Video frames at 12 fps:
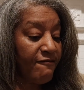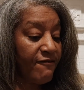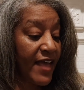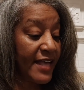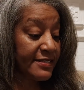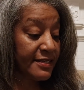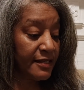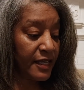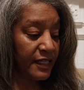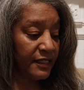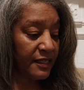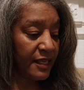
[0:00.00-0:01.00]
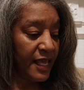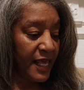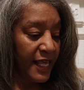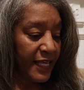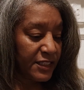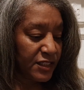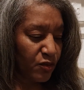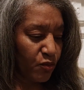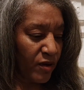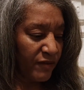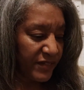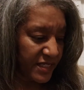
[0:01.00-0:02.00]
fascinated, as the
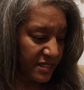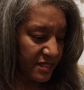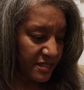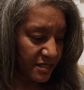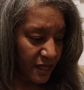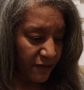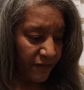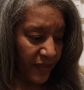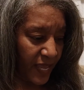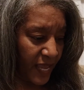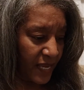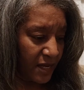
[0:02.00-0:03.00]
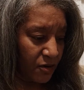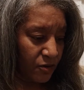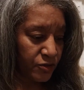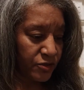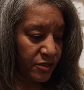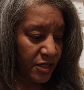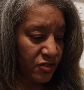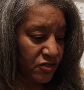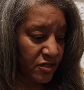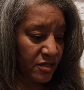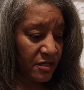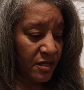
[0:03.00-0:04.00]
crevices of anger,
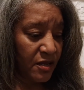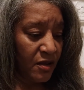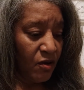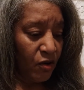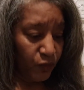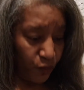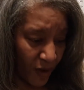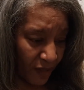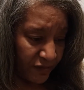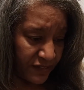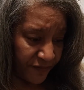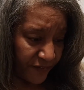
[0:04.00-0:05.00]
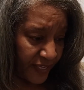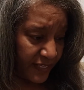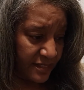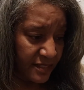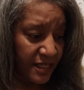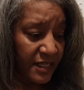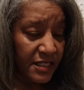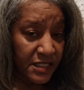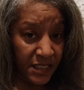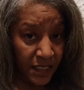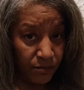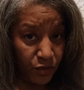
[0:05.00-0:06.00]
tension on Ralph's face
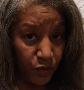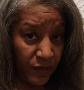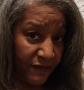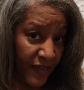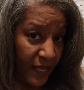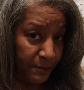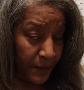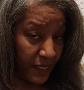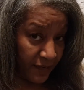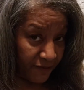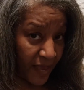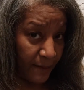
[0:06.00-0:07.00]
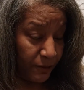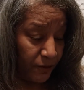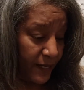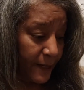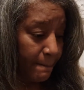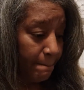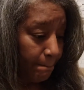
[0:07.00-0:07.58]
seemed to evaporate.